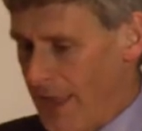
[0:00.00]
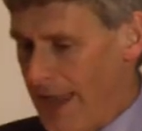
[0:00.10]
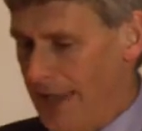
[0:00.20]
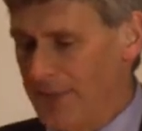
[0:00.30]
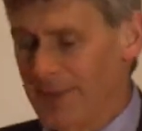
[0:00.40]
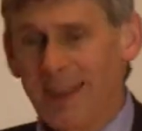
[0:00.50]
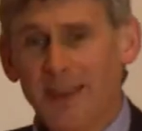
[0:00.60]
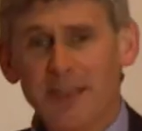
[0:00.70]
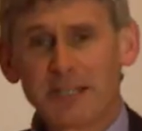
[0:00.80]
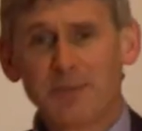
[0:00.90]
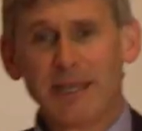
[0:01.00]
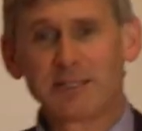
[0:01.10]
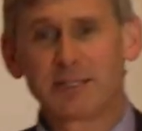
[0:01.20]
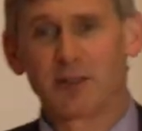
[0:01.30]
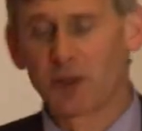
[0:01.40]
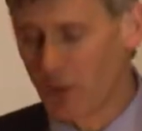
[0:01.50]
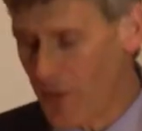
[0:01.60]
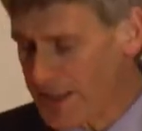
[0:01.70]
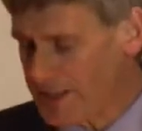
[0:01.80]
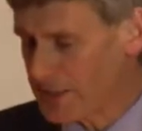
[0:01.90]
And this means that the
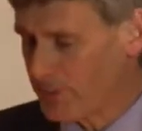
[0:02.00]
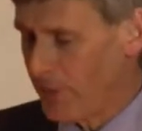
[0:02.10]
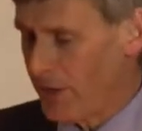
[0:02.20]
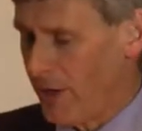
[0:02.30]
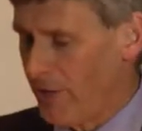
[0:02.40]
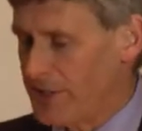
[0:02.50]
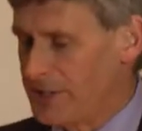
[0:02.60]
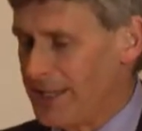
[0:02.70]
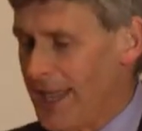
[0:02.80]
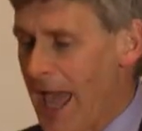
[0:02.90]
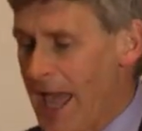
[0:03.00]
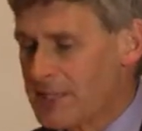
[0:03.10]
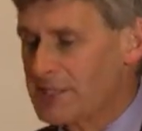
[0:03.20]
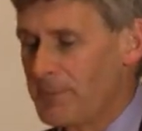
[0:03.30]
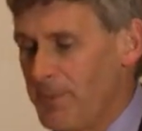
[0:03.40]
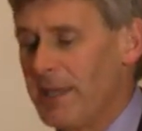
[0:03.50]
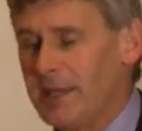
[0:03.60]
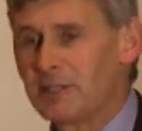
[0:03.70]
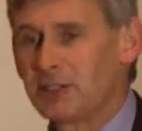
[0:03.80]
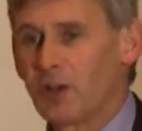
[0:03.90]
greatest priority has to
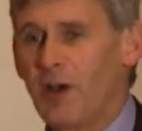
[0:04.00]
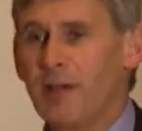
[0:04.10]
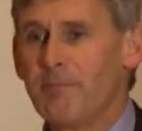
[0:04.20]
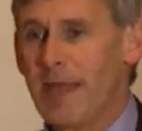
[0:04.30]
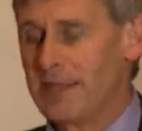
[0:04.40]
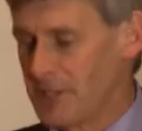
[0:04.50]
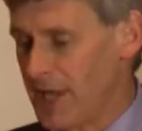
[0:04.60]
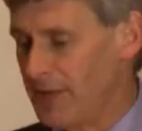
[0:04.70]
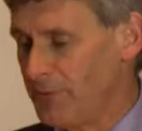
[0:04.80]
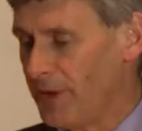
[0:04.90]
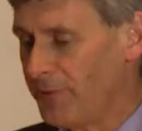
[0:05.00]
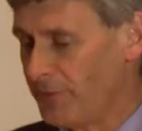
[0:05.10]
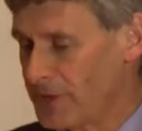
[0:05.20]
be to try and maintain reef